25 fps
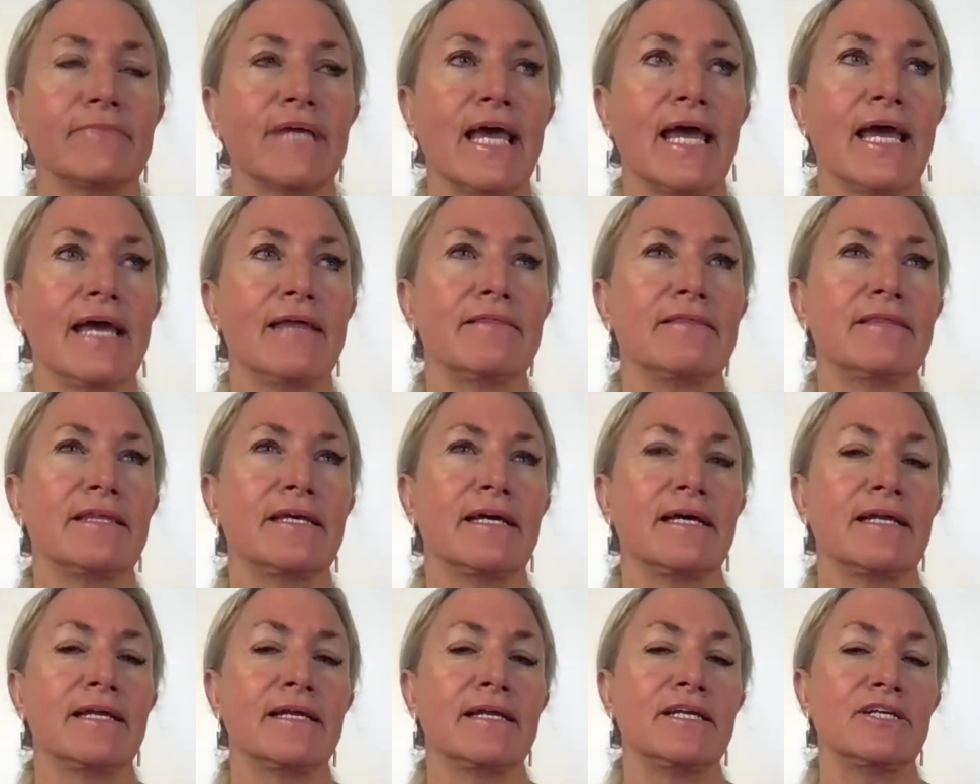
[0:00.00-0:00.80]
And
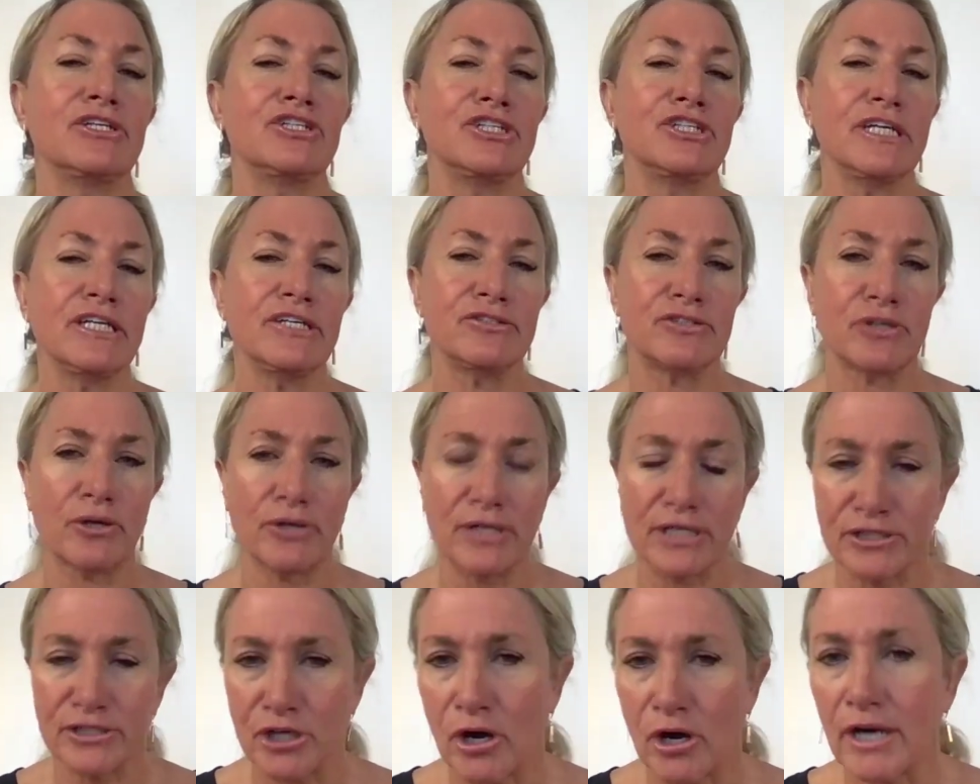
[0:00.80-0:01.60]
then she
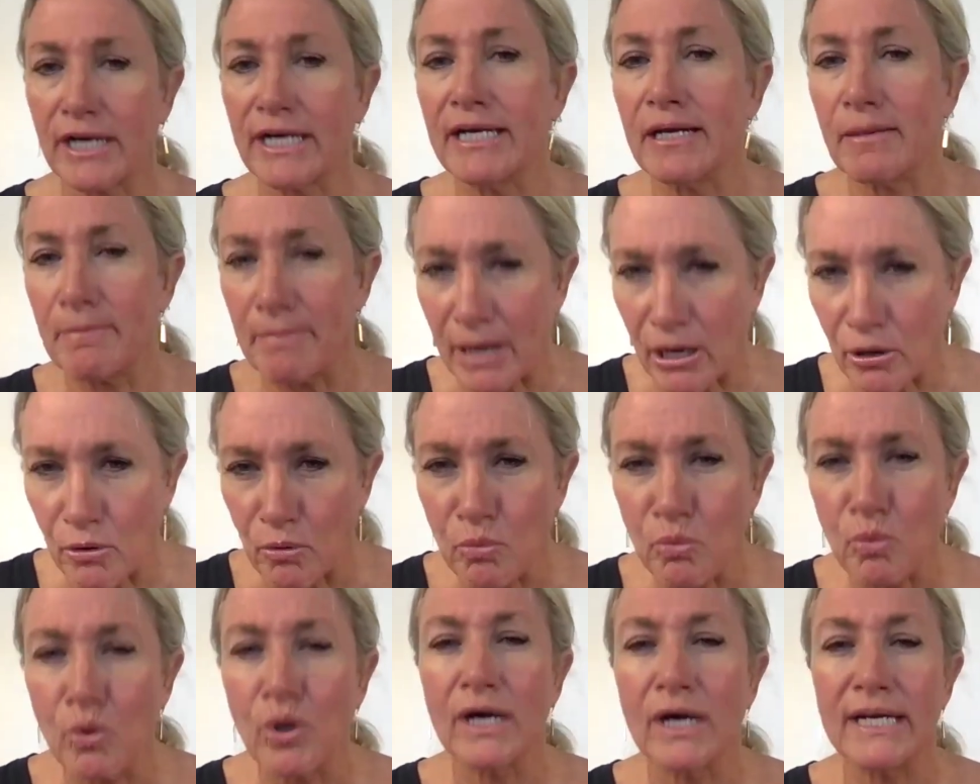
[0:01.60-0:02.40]
started talking about
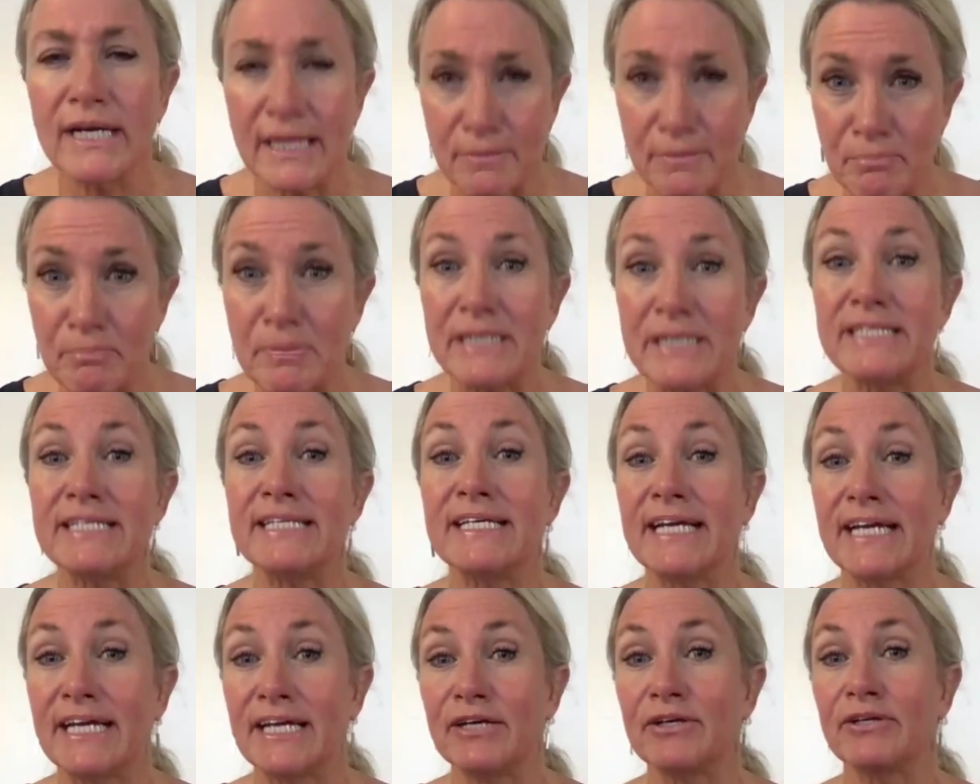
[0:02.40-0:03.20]
one in
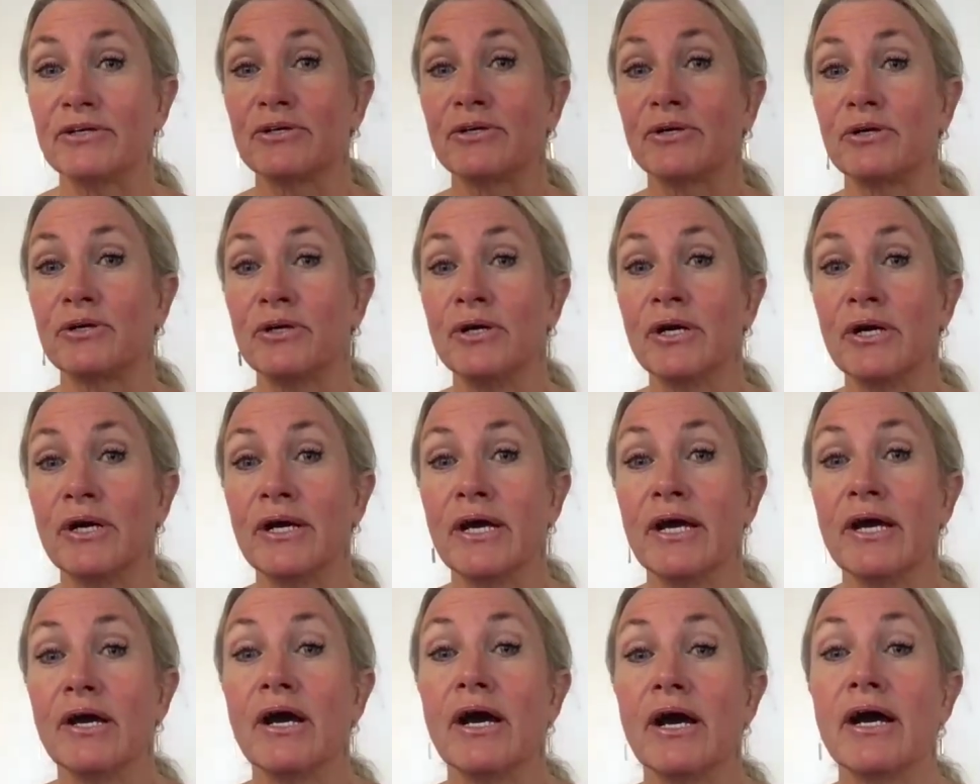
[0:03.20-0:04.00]
particular
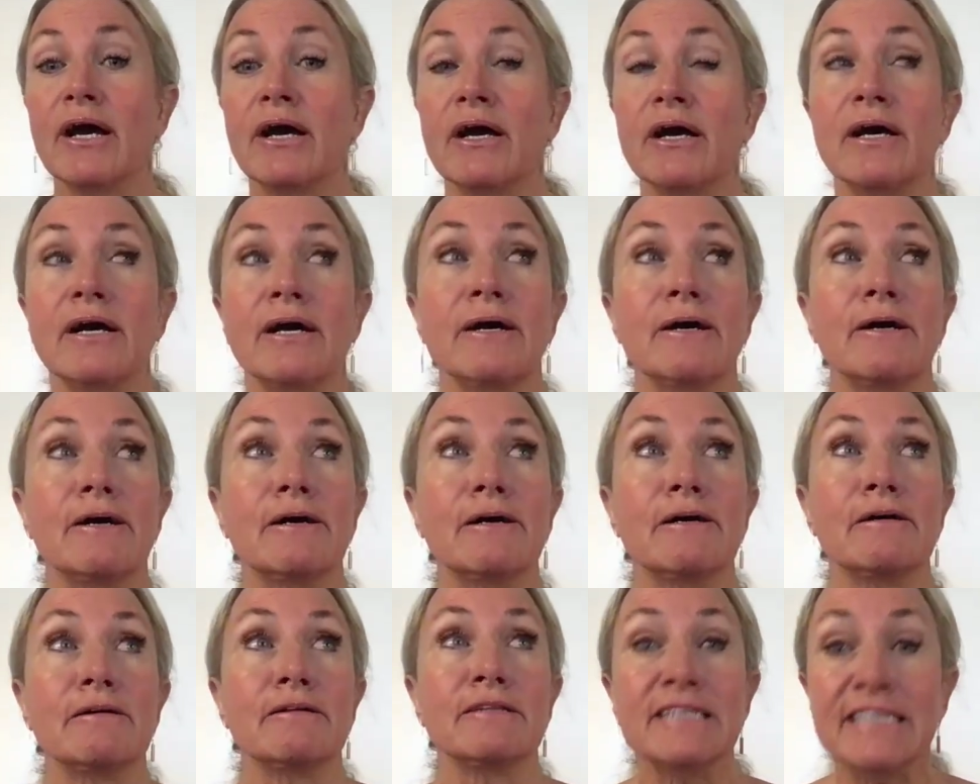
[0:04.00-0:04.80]

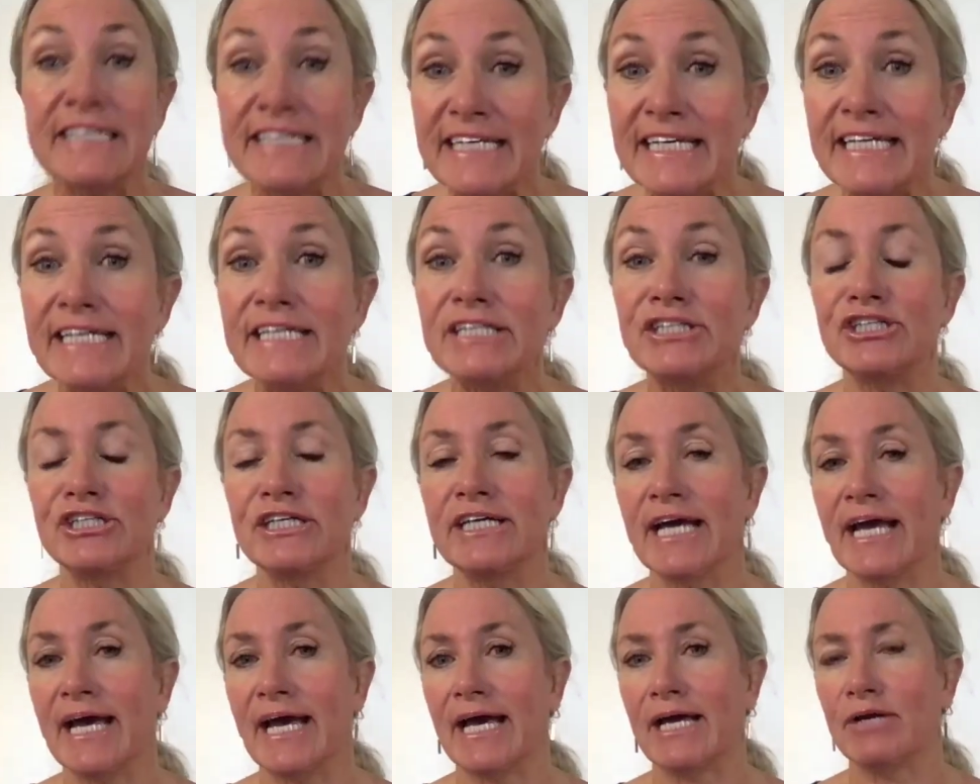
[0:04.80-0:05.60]
lead she
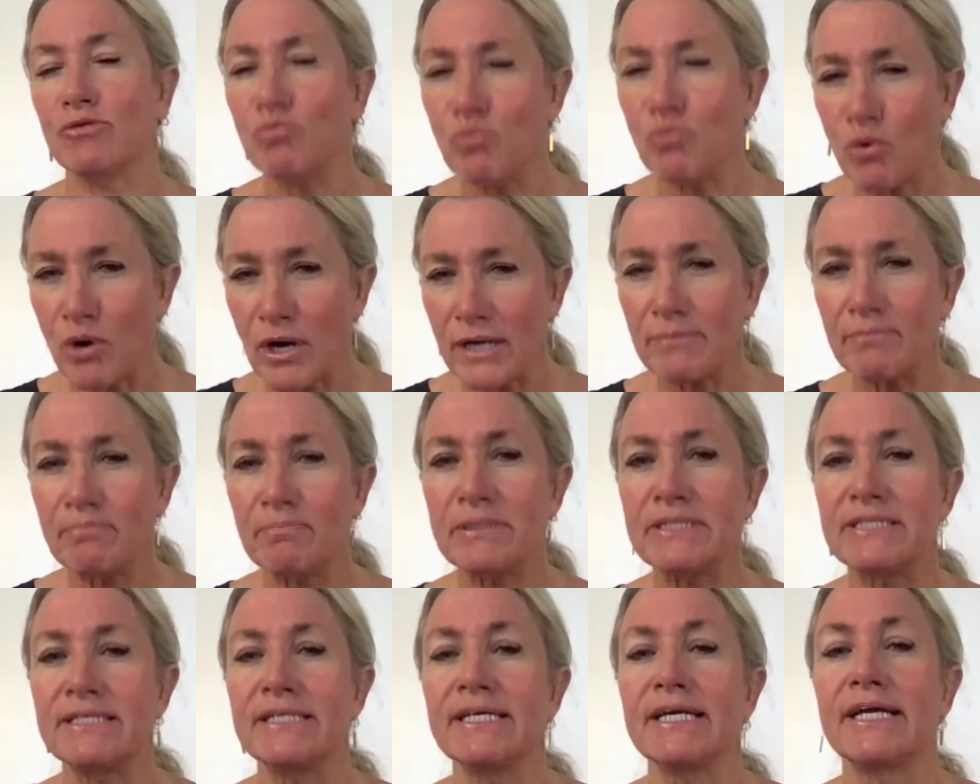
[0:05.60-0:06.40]
had, one
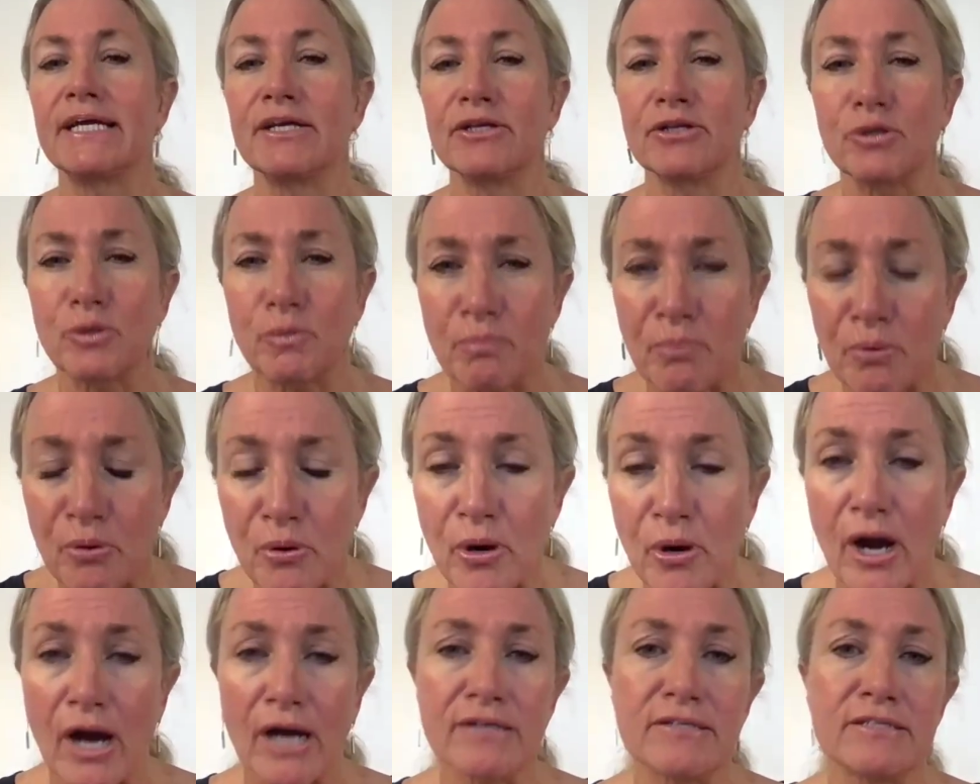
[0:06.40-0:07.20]
particular
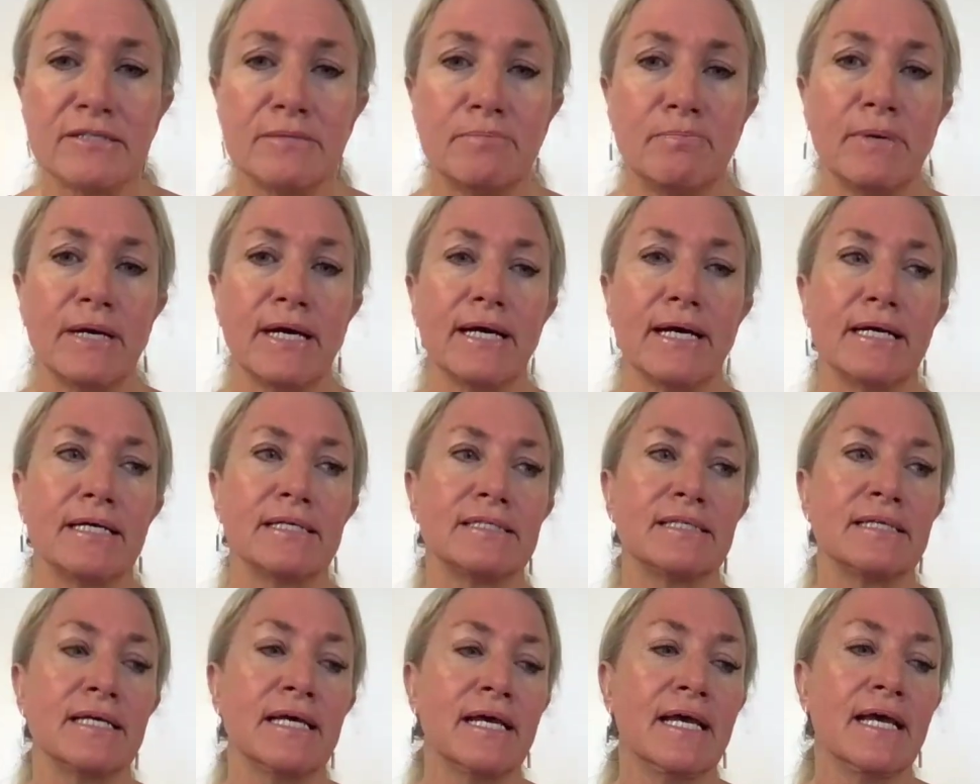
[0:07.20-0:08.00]
prospect.